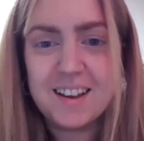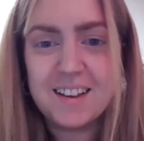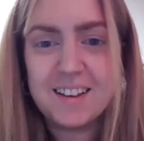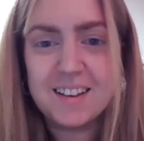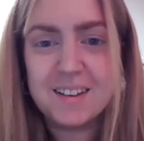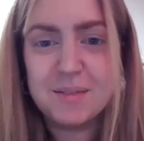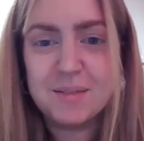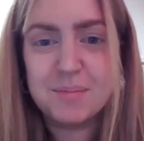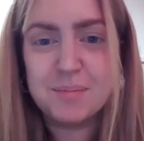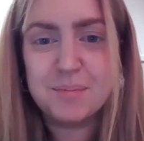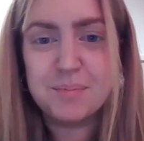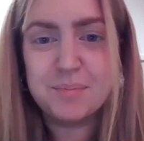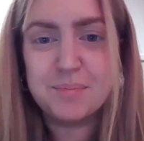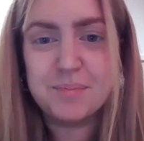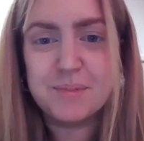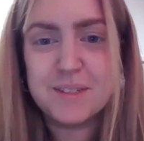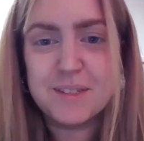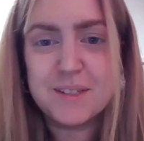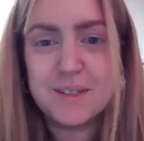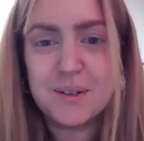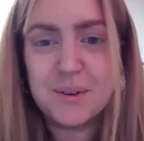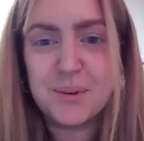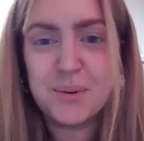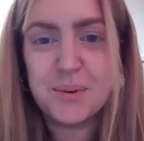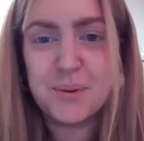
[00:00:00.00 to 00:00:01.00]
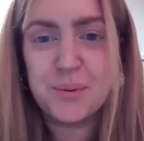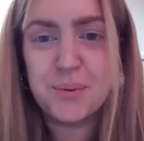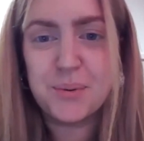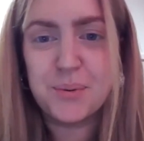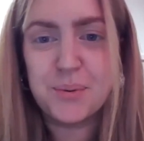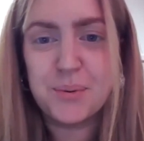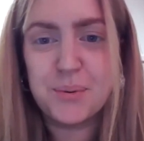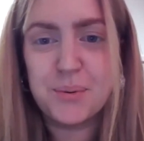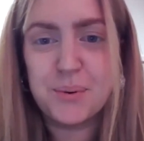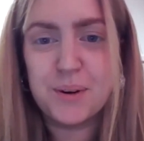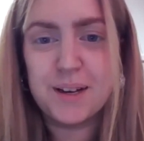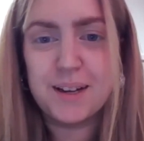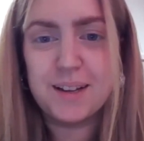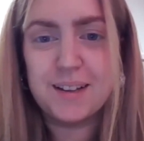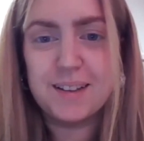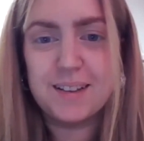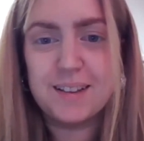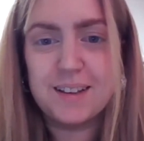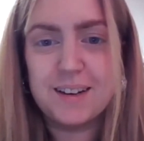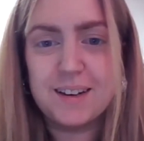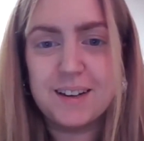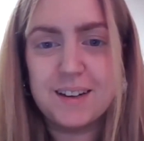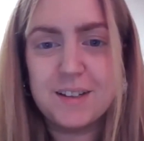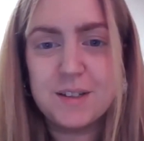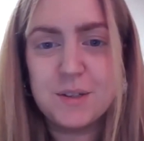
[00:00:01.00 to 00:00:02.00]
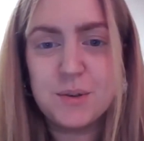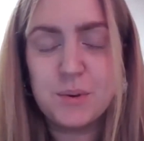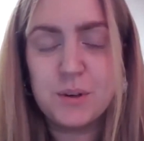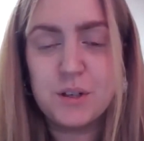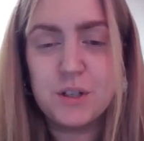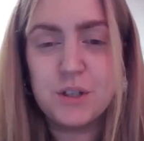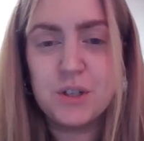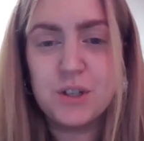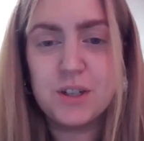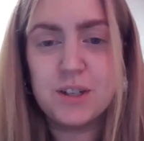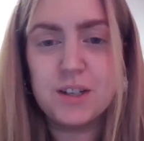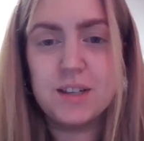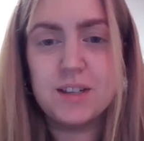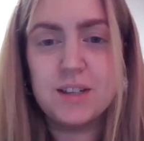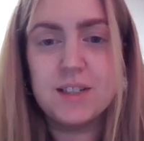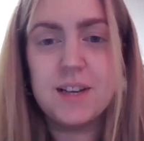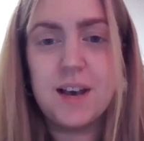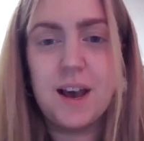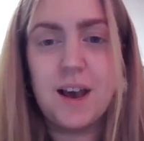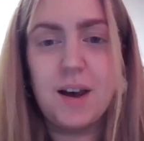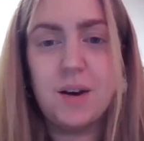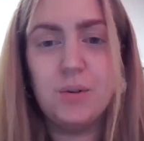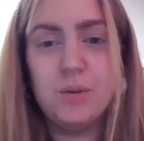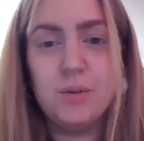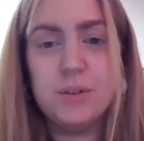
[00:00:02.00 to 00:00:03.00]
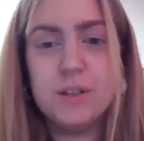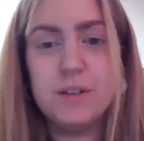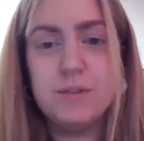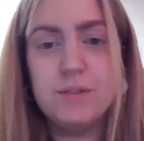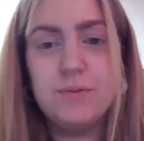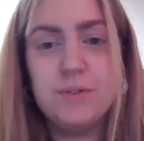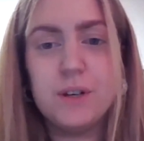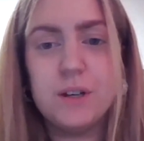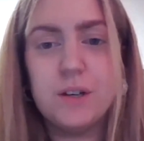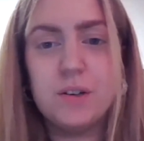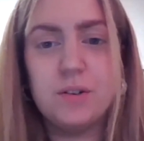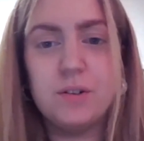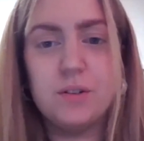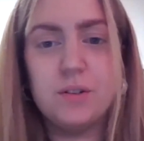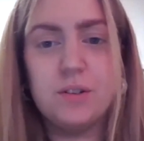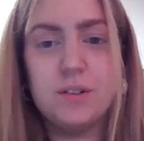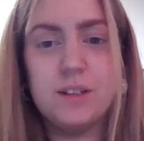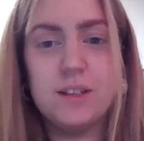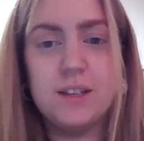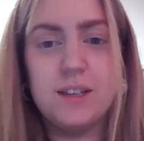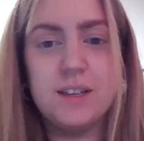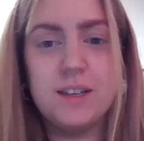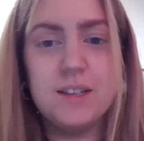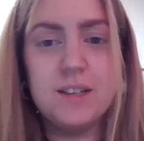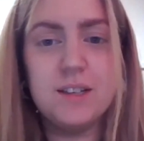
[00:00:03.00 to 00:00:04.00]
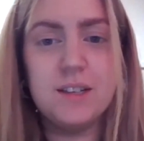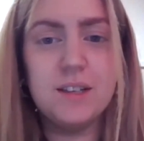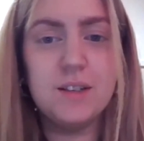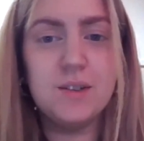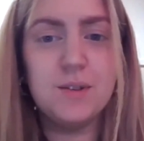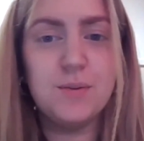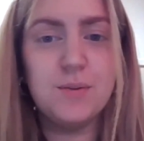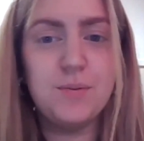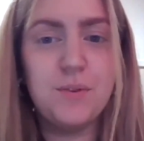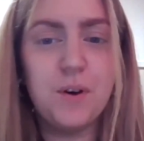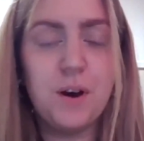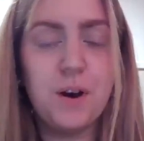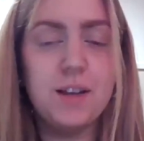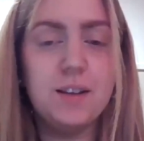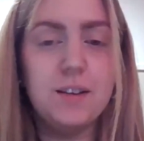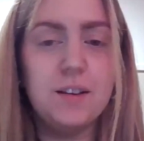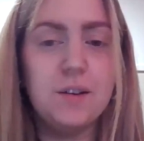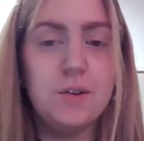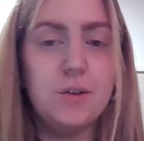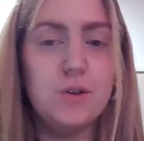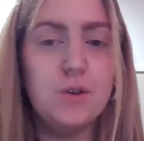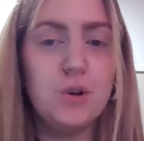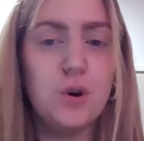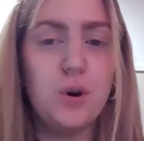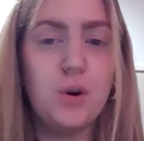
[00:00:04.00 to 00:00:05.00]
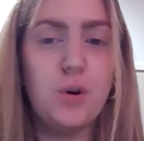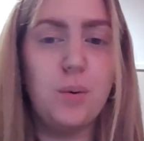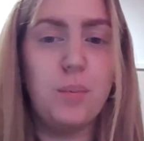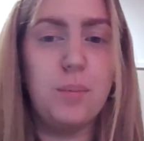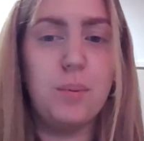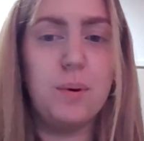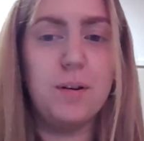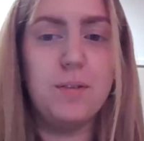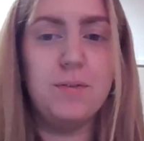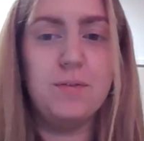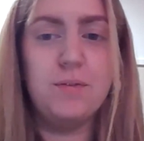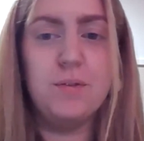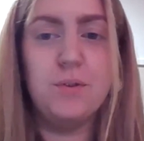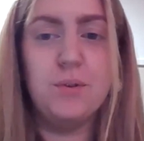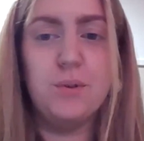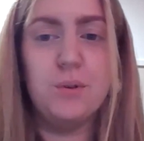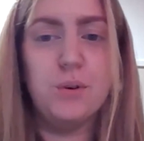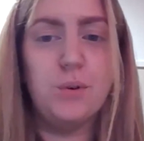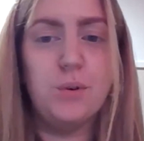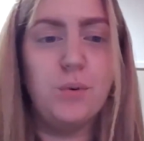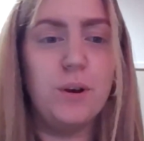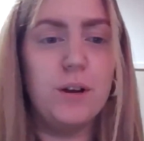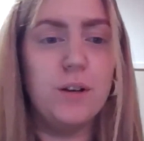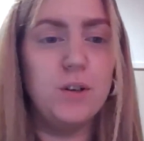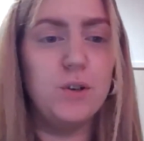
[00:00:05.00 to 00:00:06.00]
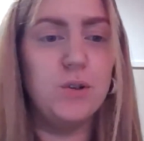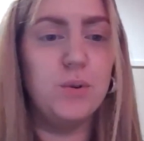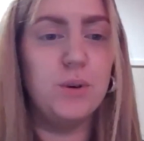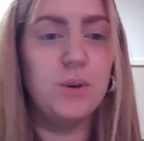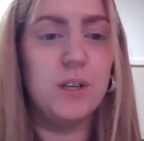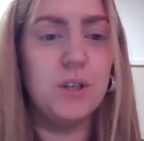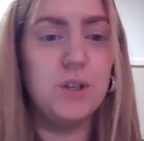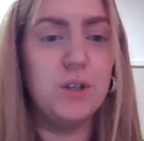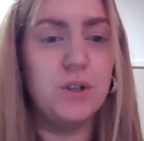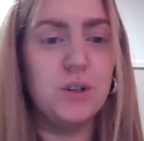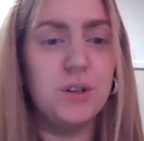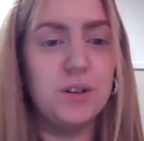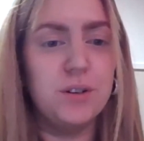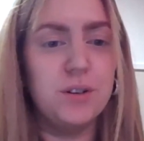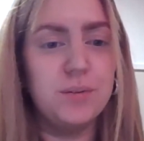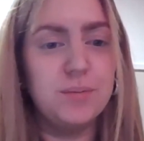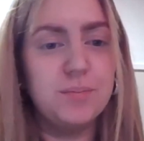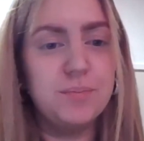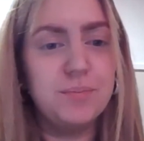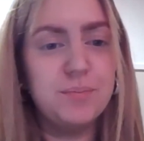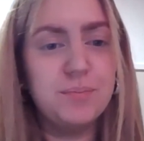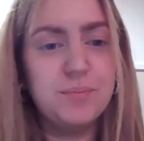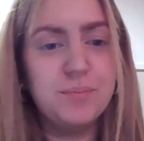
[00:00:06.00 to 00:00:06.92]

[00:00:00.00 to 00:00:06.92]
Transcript: The next question is, how difficult is it to find a job after graduation?